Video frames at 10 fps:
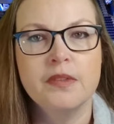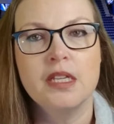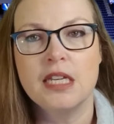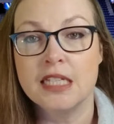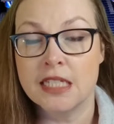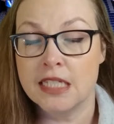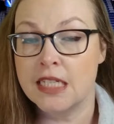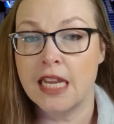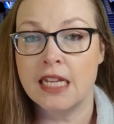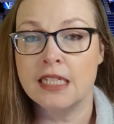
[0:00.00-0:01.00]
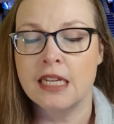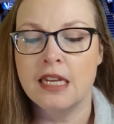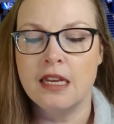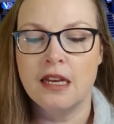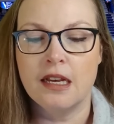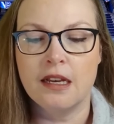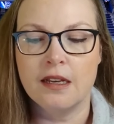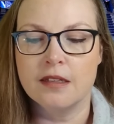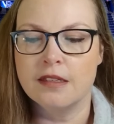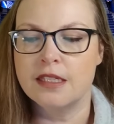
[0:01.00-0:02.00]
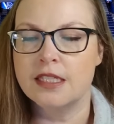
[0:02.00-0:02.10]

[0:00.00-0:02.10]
Instead, uh,